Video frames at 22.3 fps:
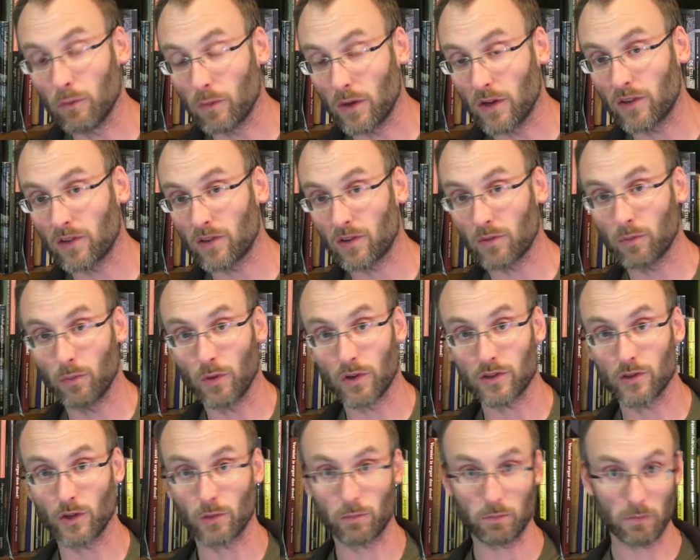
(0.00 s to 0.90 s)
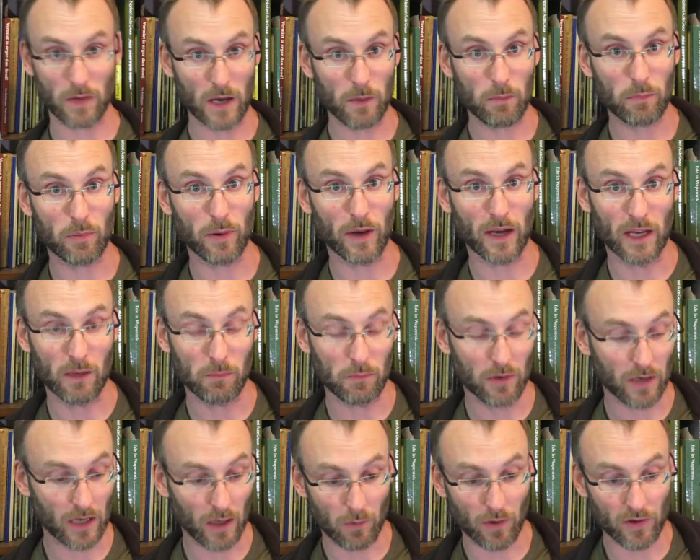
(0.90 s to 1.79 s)
which was not my pain,
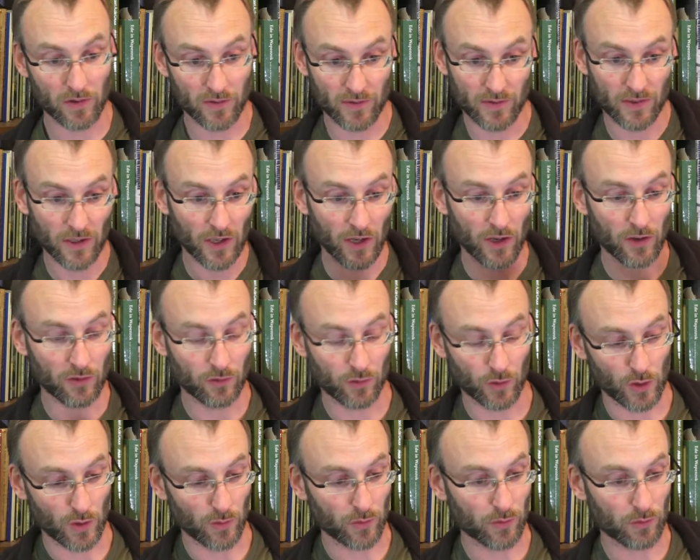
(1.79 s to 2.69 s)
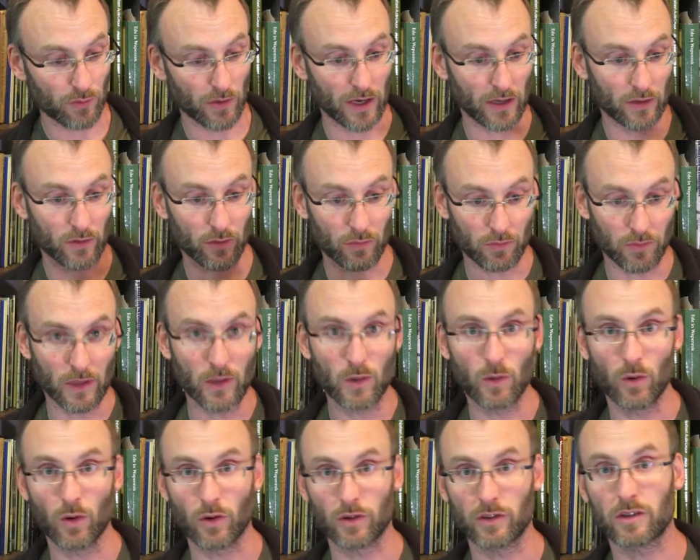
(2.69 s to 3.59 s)
but I was sort of trying to
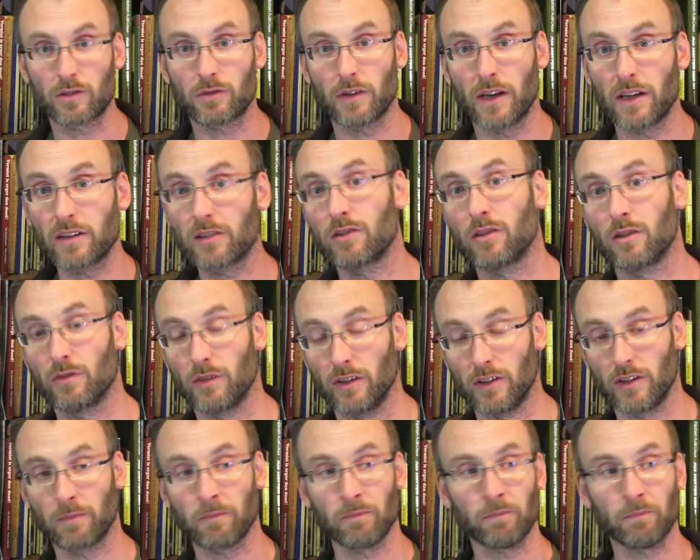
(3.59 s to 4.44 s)
record the traces of it.